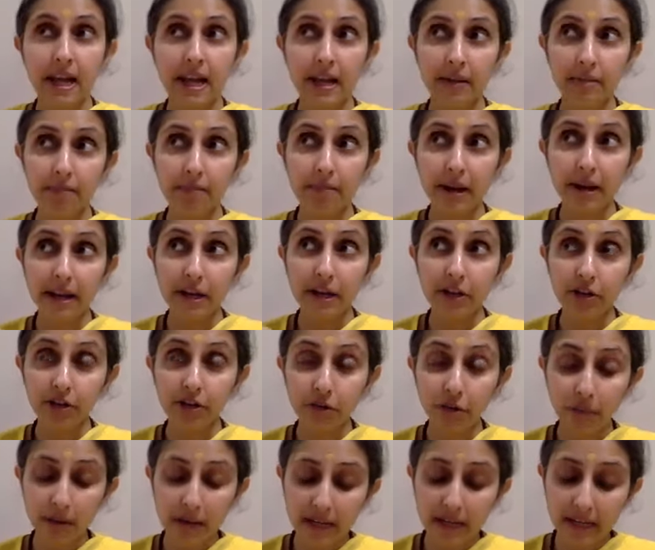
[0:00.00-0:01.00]
And by
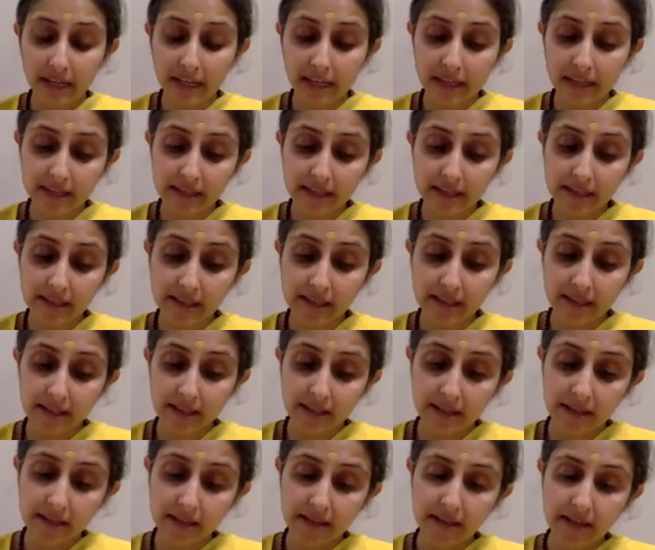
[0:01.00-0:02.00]
knowing
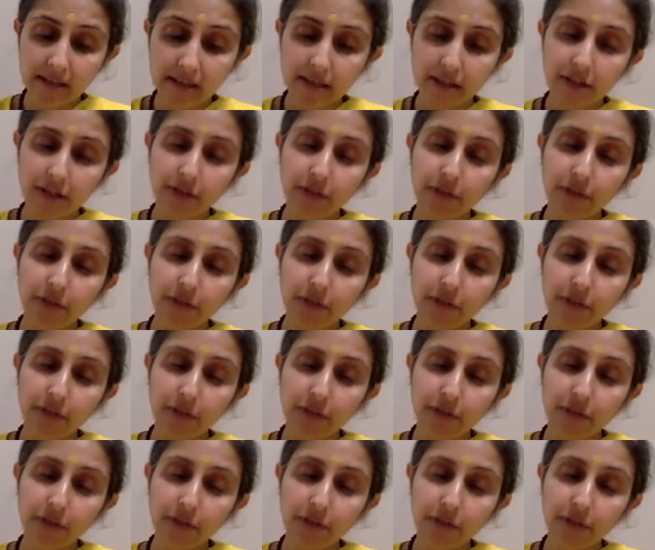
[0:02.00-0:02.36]
existence,